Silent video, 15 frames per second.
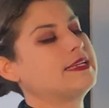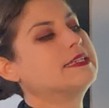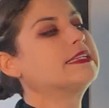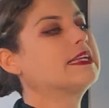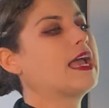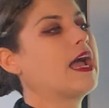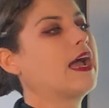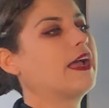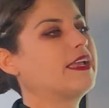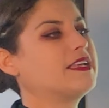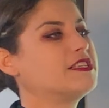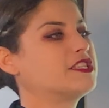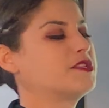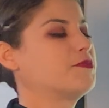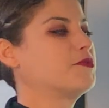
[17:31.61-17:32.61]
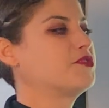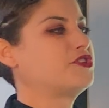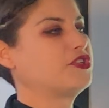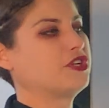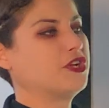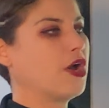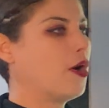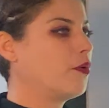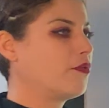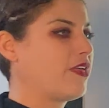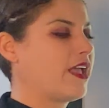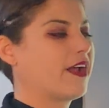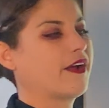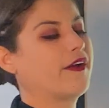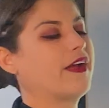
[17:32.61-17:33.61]
And uh, he's supposed to go
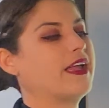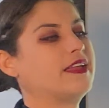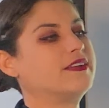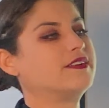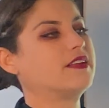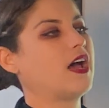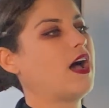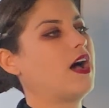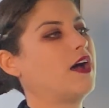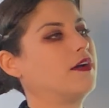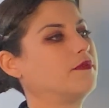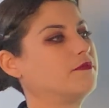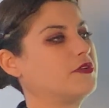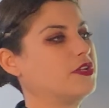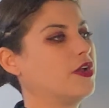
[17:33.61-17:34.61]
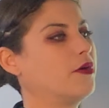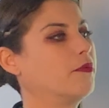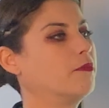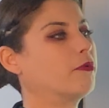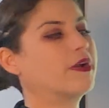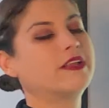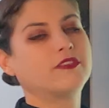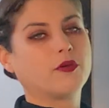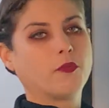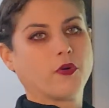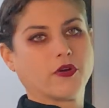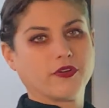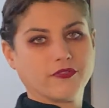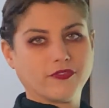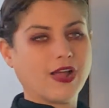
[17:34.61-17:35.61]
there and, um, you know, bring the
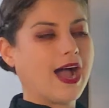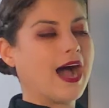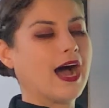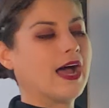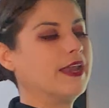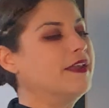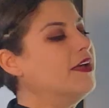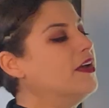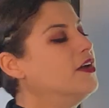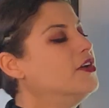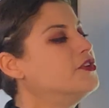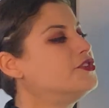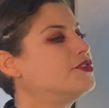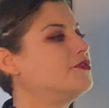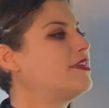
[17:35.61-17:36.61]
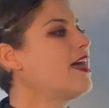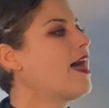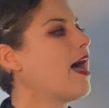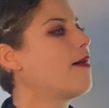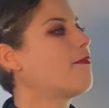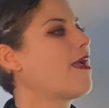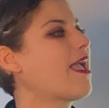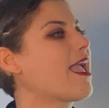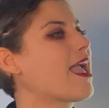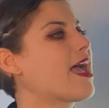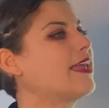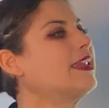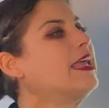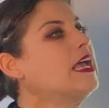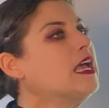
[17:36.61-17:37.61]
word of God to them.
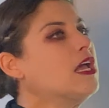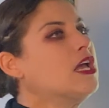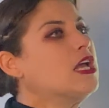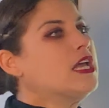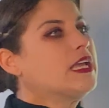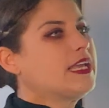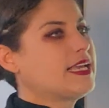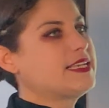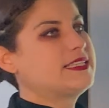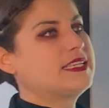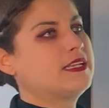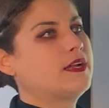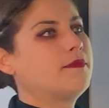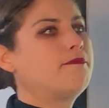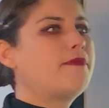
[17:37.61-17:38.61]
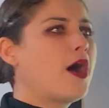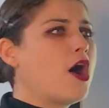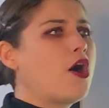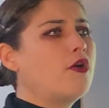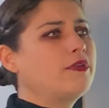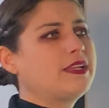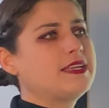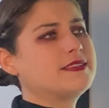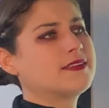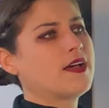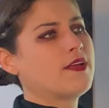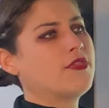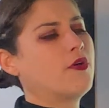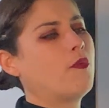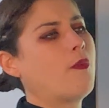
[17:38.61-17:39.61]
And he's in a boat, he's
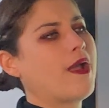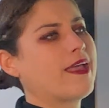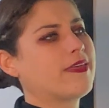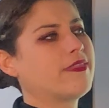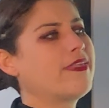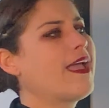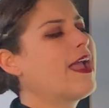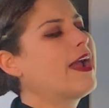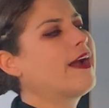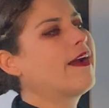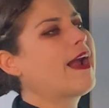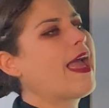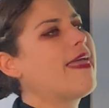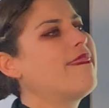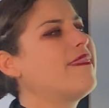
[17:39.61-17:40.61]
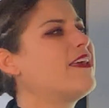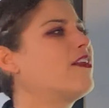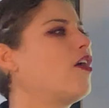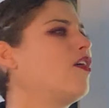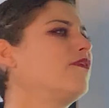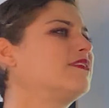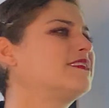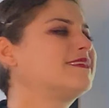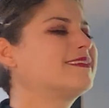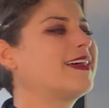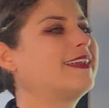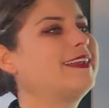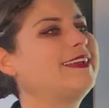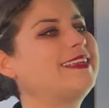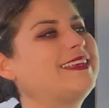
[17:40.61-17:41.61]
on the way there. And then all of a
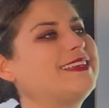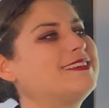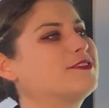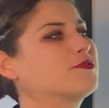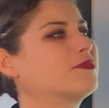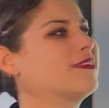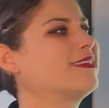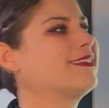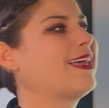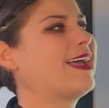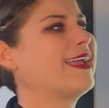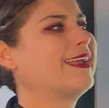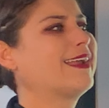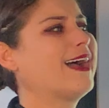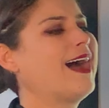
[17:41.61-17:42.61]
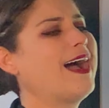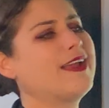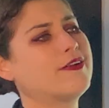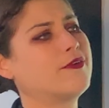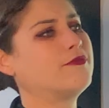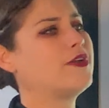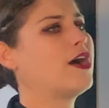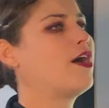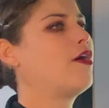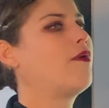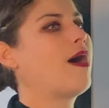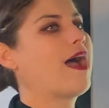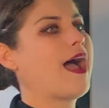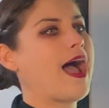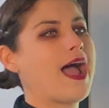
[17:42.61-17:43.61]
sudden he's sort of like, I don't
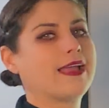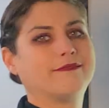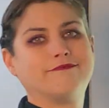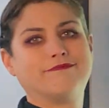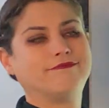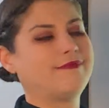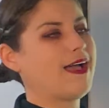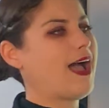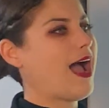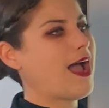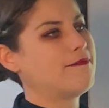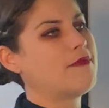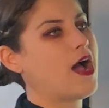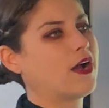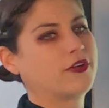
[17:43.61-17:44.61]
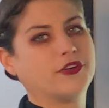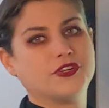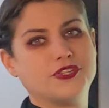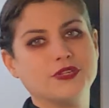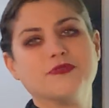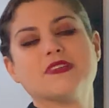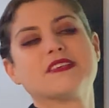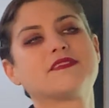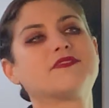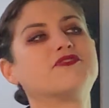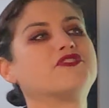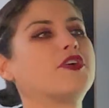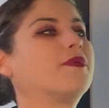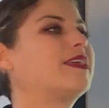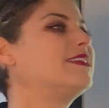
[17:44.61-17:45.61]
know, I, I I'm not going to do this.
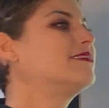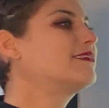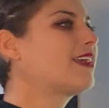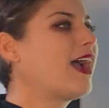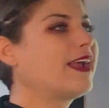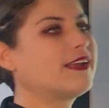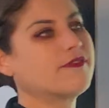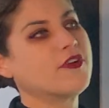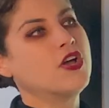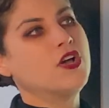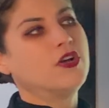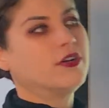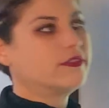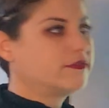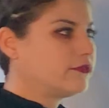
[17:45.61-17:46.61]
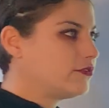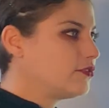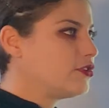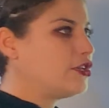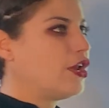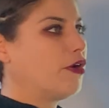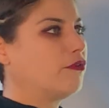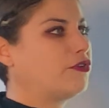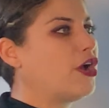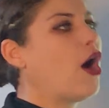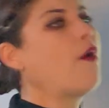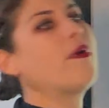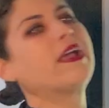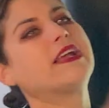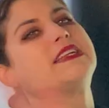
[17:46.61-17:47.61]
And so he's kind of, you know,
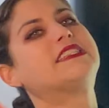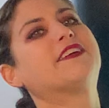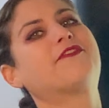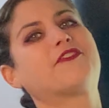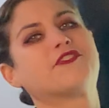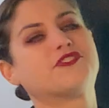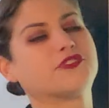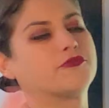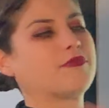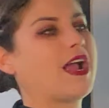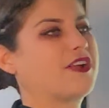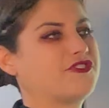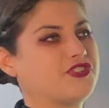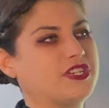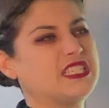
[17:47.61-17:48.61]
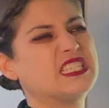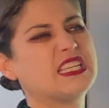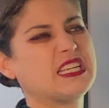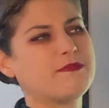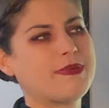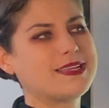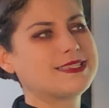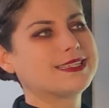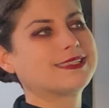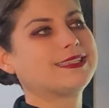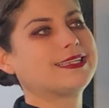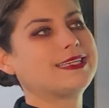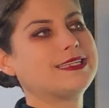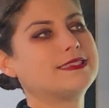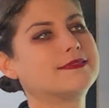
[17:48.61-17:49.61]
going a different direction. He's
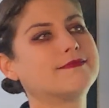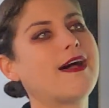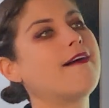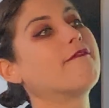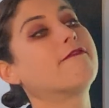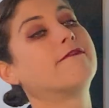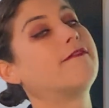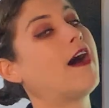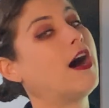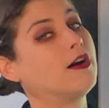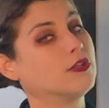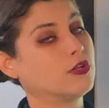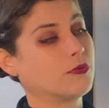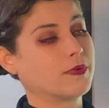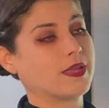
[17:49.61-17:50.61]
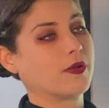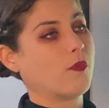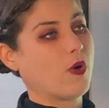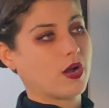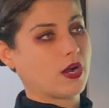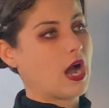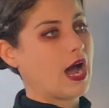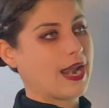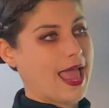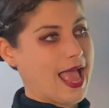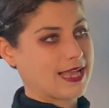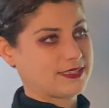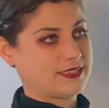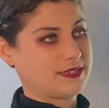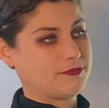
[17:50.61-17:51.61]
basically, he's not following what God
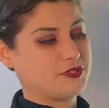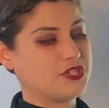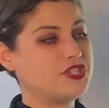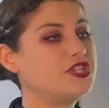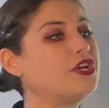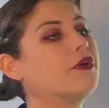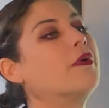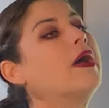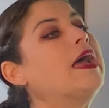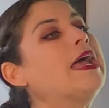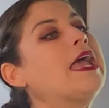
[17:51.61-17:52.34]
asked him to do.